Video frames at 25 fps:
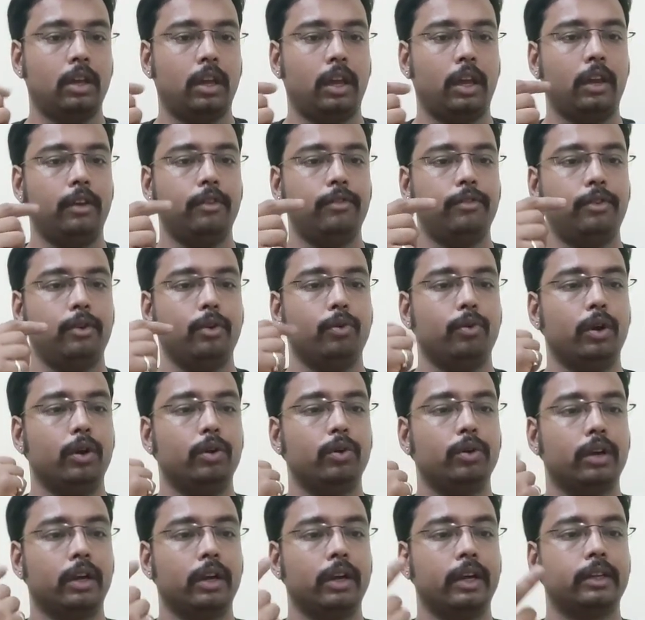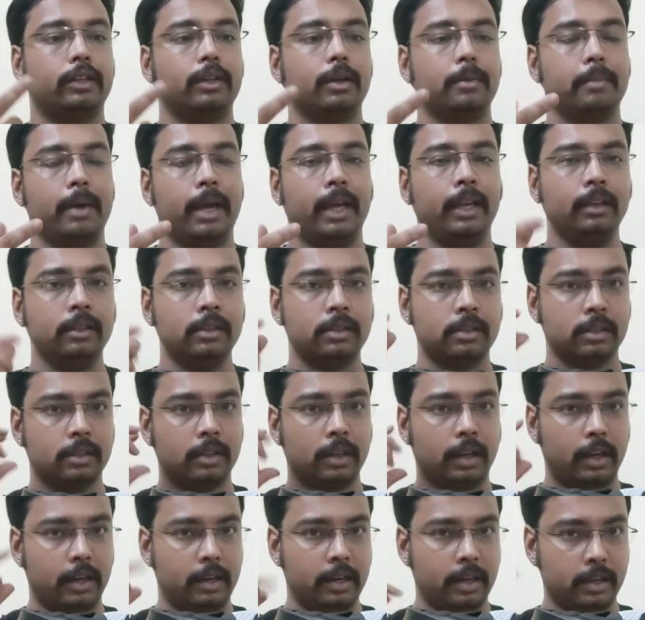if you want to connect the mics,
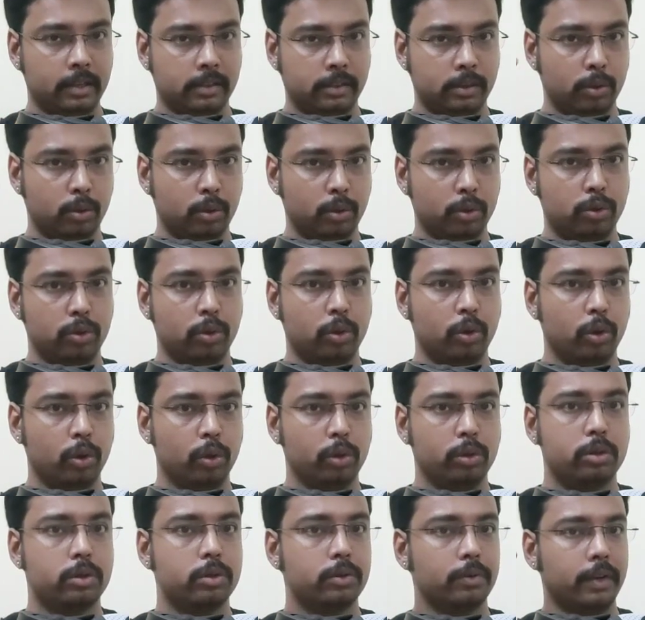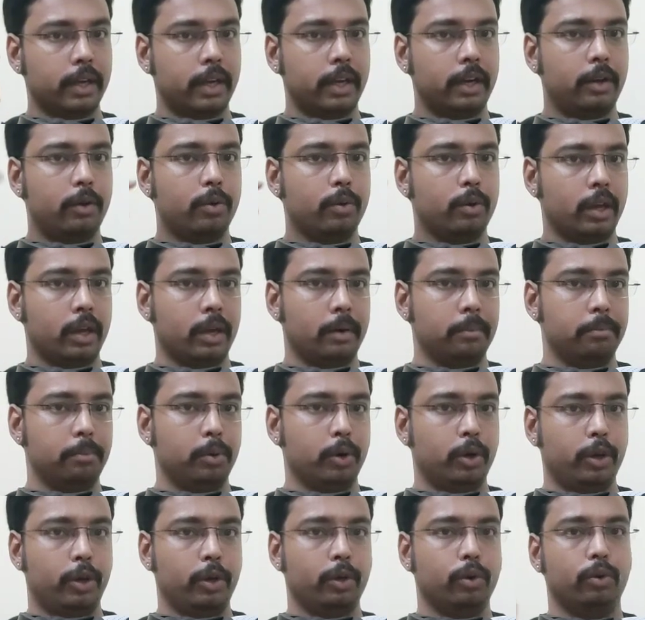it has those holes where you can
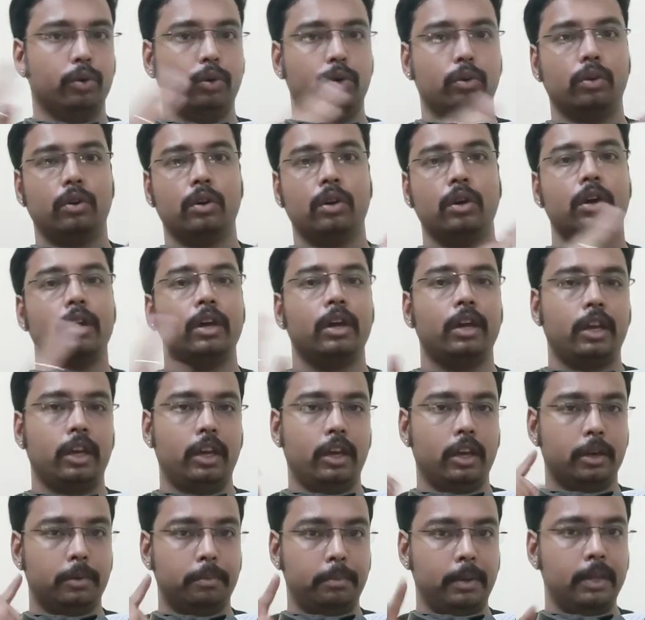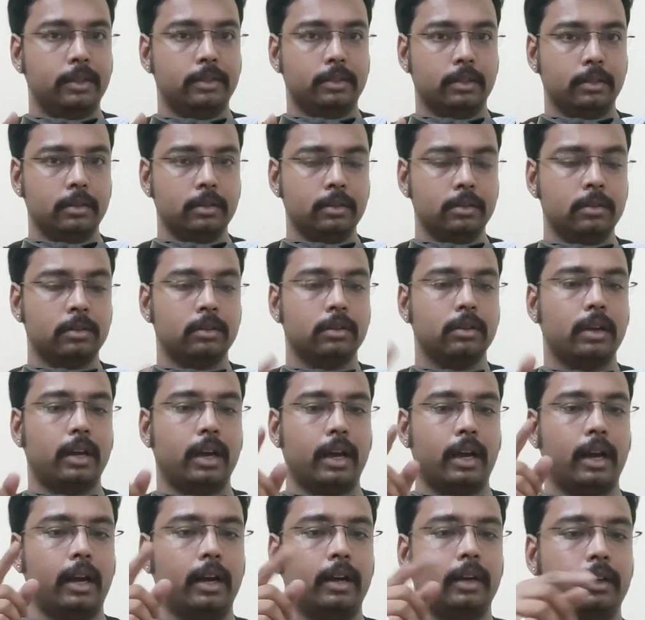put your earpieces
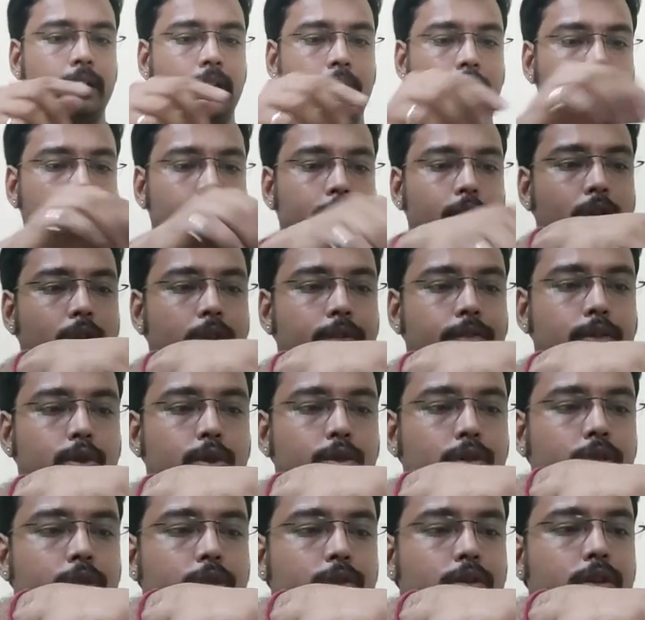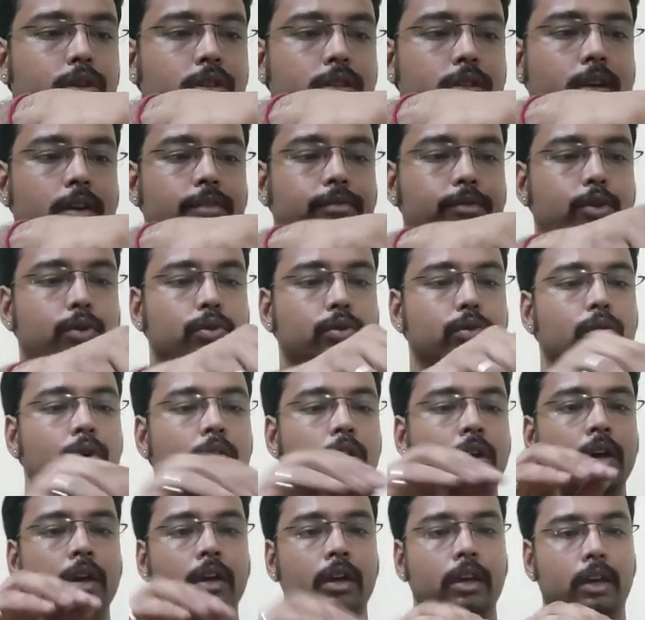and connect. You just have to
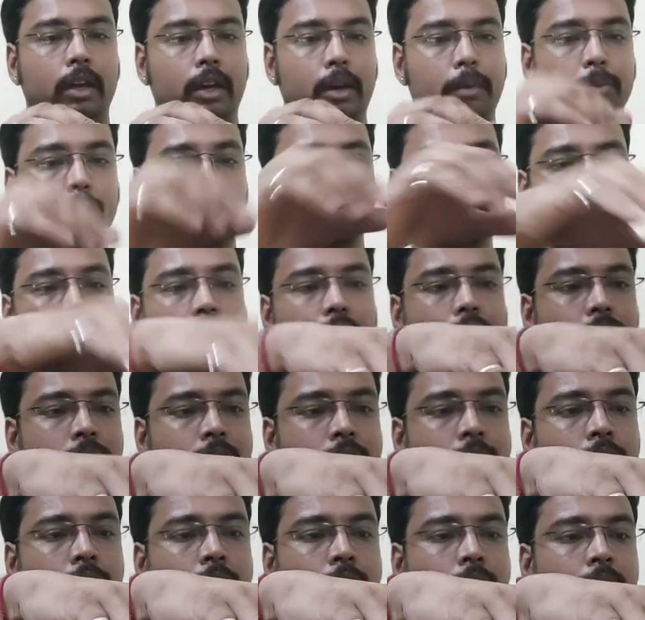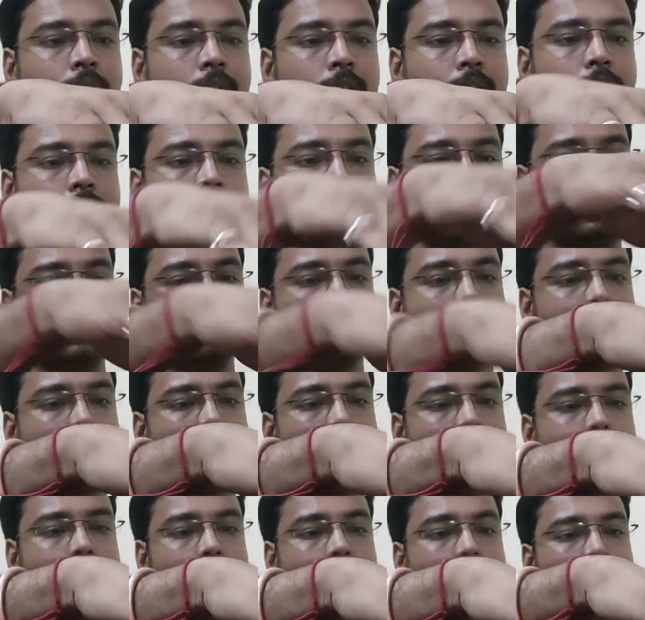remove this, since
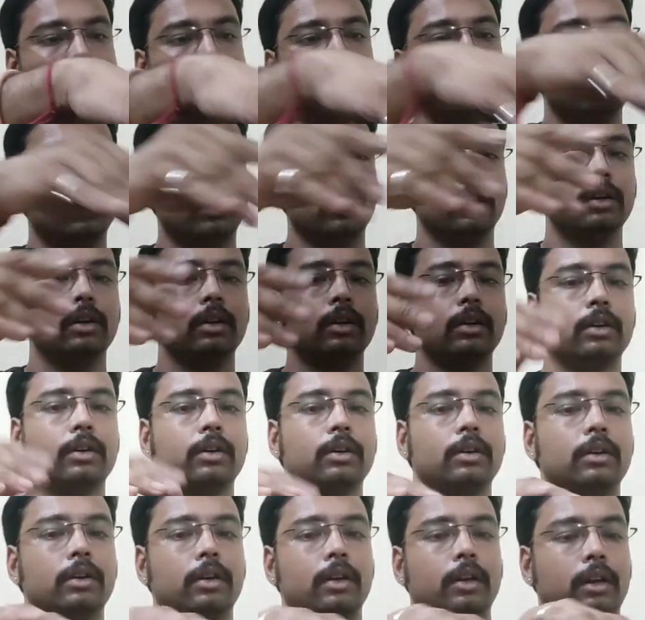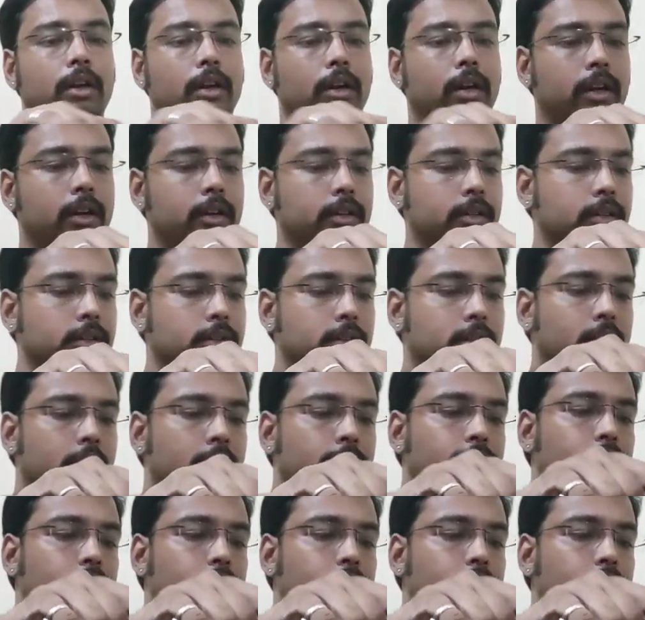this is a new one and this is a